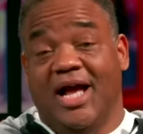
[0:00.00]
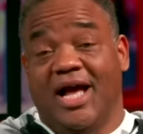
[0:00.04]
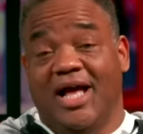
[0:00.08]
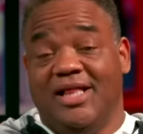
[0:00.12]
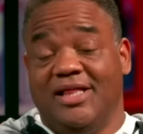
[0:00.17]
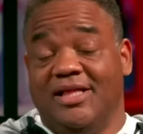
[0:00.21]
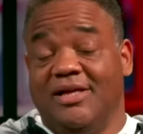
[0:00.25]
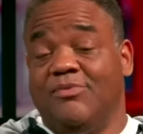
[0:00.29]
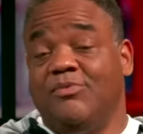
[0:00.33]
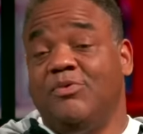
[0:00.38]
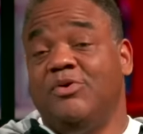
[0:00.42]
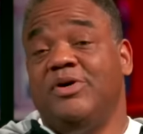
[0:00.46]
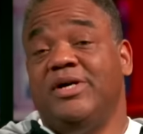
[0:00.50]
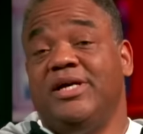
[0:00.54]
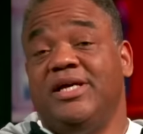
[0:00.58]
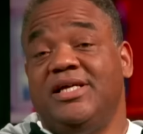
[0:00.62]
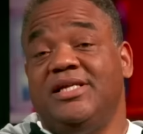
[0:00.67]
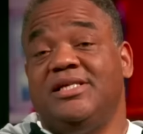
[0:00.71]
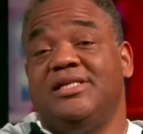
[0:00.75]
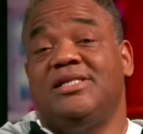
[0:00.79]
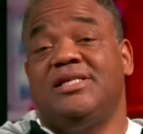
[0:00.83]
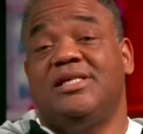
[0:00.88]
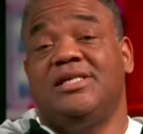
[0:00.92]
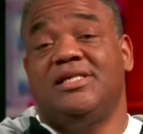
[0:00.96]
And then we'll
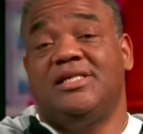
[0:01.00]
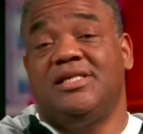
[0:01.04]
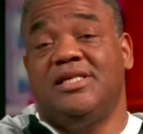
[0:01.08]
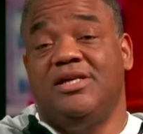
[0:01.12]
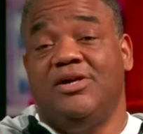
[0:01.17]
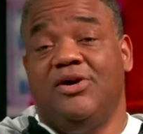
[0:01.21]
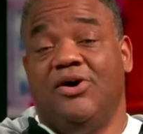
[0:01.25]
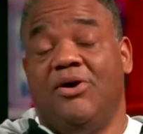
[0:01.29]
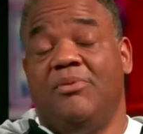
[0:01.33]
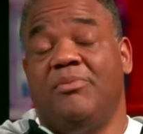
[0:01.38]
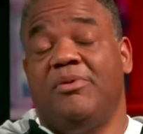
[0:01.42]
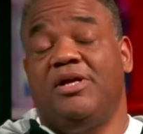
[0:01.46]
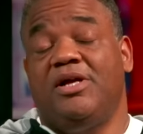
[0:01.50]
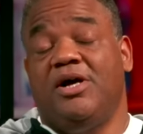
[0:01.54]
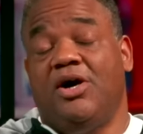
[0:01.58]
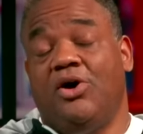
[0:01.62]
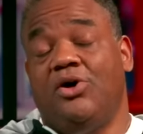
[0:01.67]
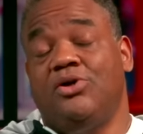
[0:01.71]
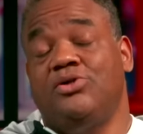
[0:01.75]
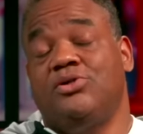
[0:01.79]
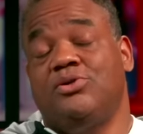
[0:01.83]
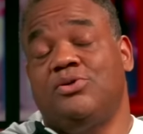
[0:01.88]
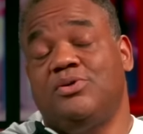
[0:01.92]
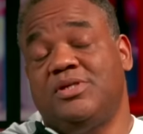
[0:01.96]
end Tennessee Harmony,
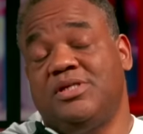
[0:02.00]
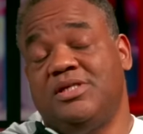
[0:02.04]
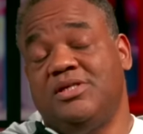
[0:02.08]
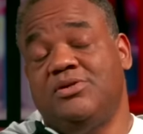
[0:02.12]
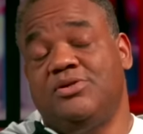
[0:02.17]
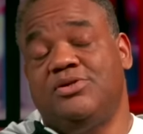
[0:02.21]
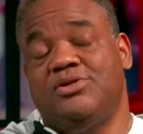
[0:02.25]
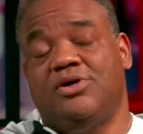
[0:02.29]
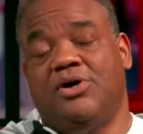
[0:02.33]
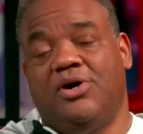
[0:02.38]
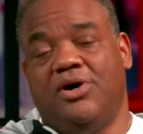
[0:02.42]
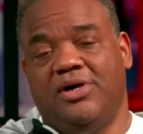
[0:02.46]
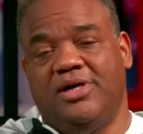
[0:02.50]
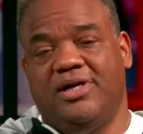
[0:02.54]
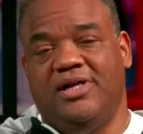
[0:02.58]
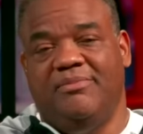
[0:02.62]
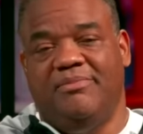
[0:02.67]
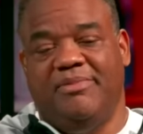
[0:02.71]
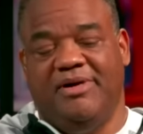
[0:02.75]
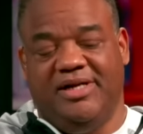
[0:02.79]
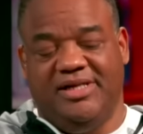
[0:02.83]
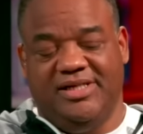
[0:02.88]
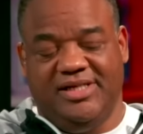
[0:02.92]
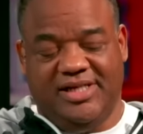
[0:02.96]
also still talking
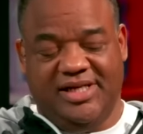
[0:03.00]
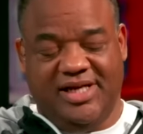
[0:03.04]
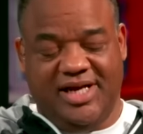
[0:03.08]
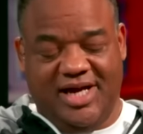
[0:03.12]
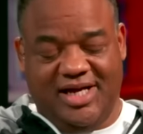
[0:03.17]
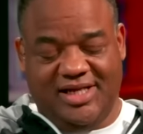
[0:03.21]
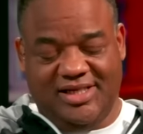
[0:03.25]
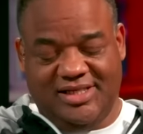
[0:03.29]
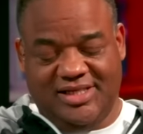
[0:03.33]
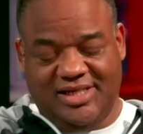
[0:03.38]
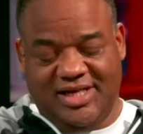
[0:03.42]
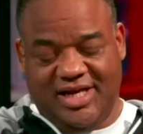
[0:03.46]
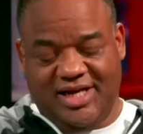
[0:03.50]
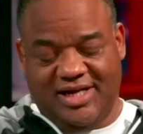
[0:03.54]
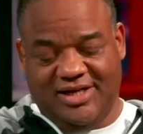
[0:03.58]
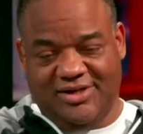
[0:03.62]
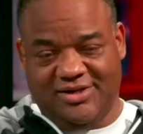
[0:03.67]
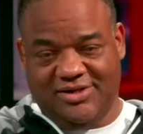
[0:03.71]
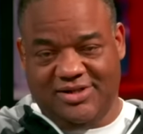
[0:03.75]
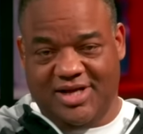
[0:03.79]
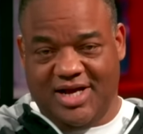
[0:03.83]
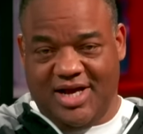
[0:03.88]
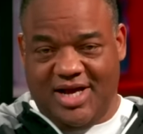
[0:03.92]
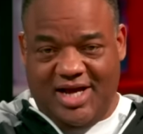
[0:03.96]
about Deion
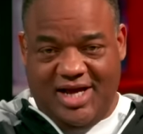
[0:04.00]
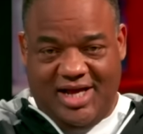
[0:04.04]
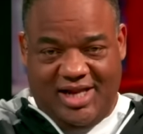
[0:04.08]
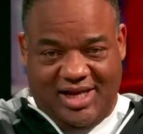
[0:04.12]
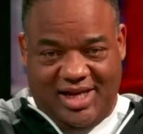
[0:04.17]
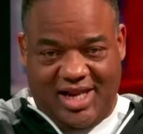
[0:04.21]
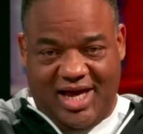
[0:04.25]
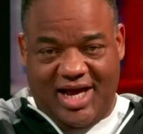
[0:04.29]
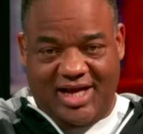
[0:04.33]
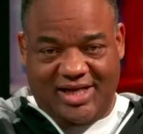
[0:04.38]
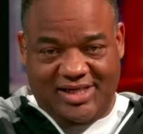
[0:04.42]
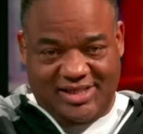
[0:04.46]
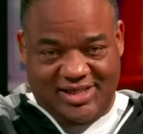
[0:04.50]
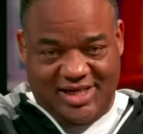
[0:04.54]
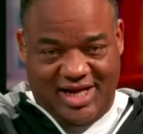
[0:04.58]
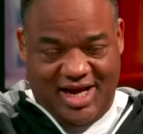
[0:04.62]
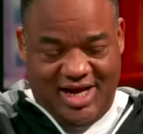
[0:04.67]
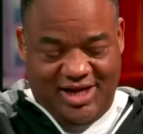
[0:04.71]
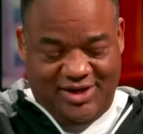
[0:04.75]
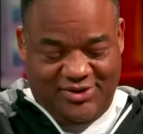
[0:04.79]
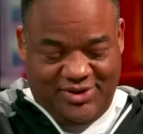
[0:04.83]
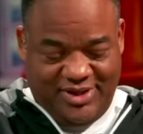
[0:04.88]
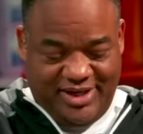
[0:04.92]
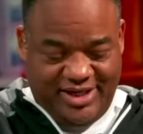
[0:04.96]
Sanders. Last
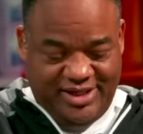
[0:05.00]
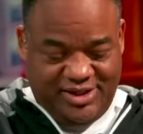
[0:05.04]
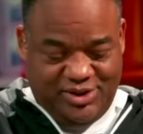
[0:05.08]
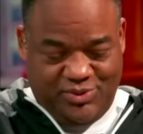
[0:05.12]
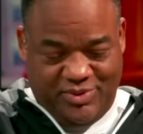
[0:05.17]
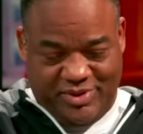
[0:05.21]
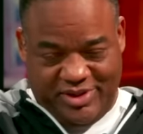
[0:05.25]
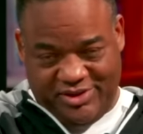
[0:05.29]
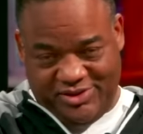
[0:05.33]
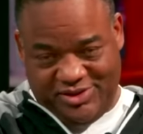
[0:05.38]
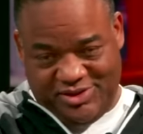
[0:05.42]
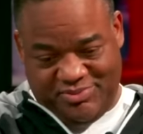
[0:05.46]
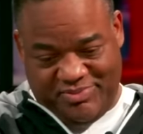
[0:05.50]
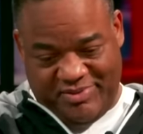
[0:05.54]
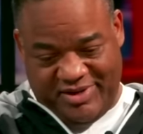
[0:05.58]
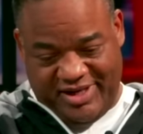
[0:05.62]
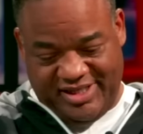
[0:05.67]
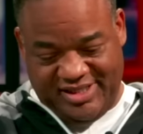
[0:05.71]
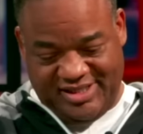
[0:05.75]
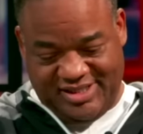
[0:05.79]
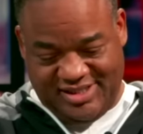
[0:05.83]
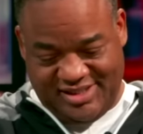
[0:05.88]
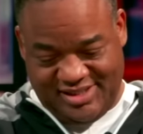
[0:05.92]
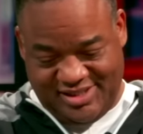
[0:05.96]
night on a Twitter
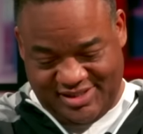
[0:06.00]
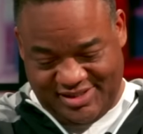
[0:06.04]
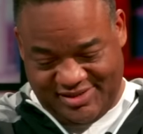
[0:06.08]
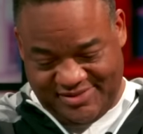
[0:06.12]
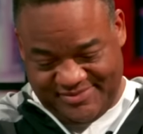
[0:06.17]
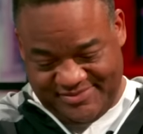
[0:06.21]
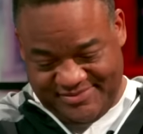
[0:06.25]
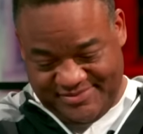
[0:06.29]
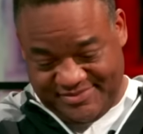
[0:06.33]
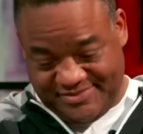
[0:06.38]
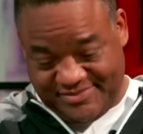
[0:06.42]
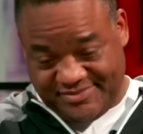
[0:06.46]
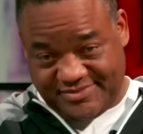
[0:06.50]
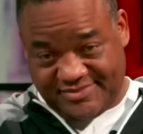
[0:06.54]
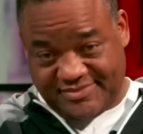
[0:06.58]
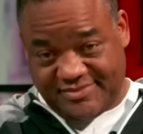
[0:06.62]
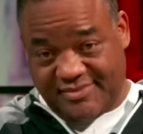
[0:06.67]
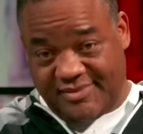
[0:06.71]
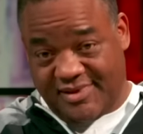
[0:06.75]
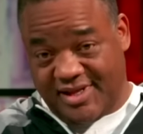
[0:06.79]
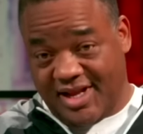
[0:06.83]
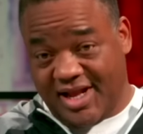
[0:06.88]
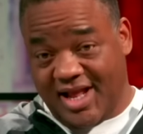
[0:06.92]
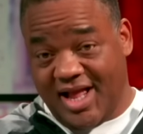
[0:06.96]
Spaces,
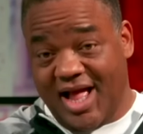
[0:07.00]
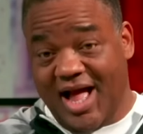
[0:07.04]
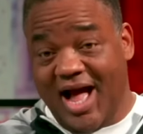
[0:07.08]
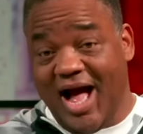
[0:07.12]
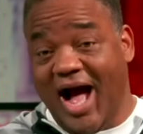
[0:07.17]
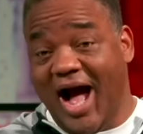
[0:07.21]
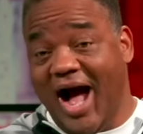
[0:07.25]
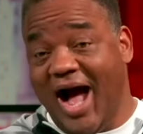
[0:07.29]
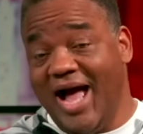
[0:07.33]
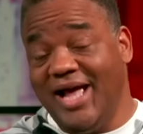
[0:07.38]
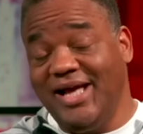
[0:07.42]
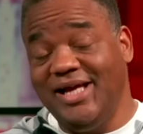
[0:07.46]
I